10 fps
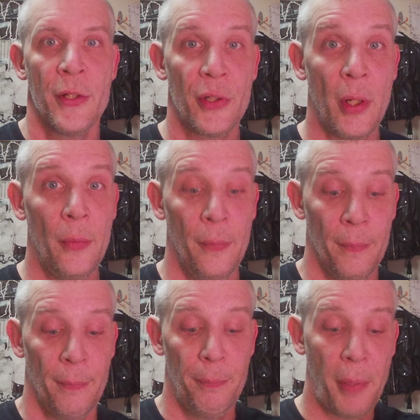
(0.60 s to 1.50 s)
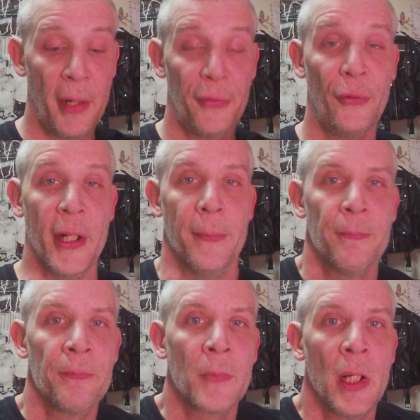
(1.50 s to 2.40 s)
So, part 3.
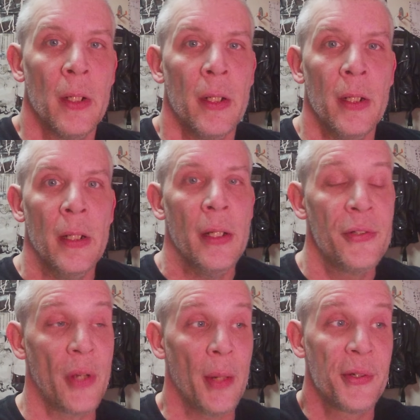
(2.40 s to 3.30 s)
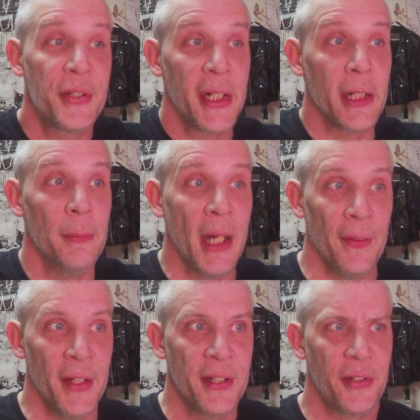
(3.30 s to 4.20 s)
So I was thinking
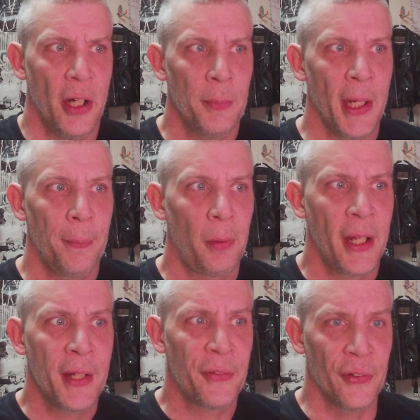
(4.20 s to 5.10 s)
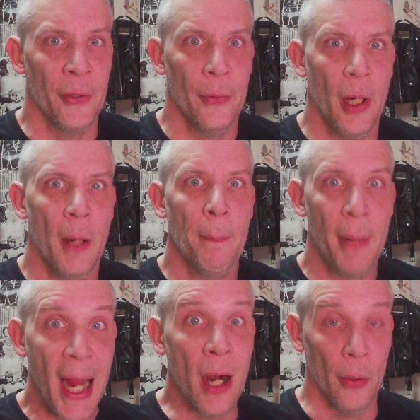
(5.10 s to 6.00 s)
about this on my playthrough
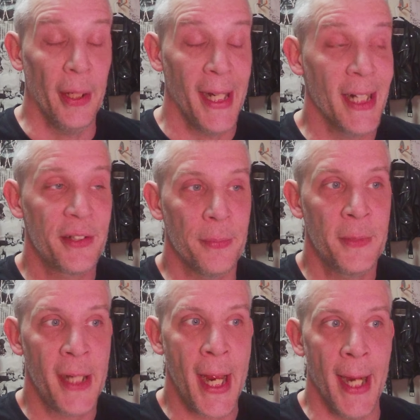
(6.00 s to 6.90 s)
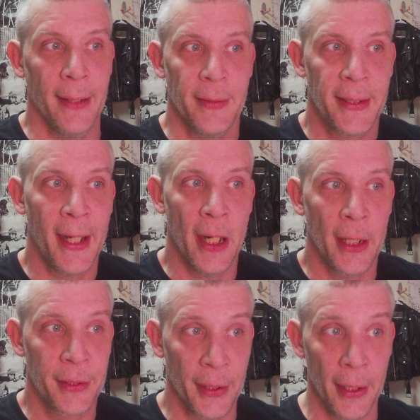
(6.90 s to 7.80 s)
about Handsome Jack, the
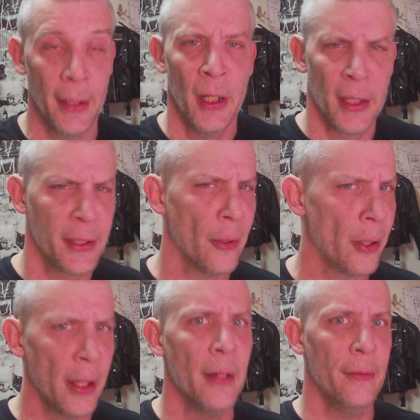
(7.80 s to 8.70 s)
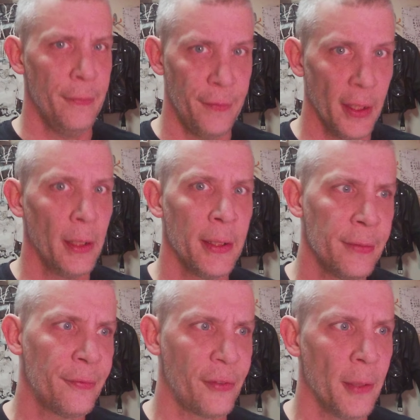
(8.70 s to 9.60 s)
character, your
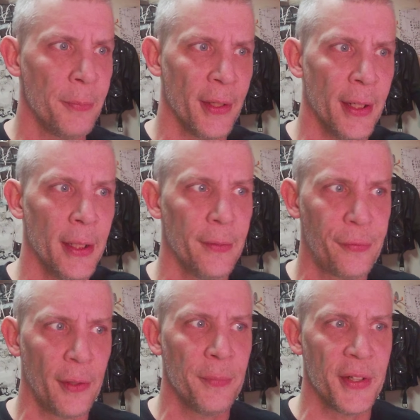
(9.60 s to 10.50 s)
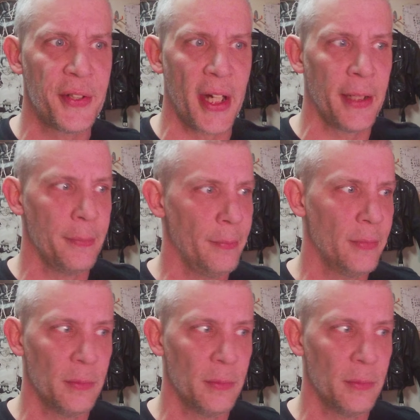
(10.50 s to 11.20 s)
villain from the second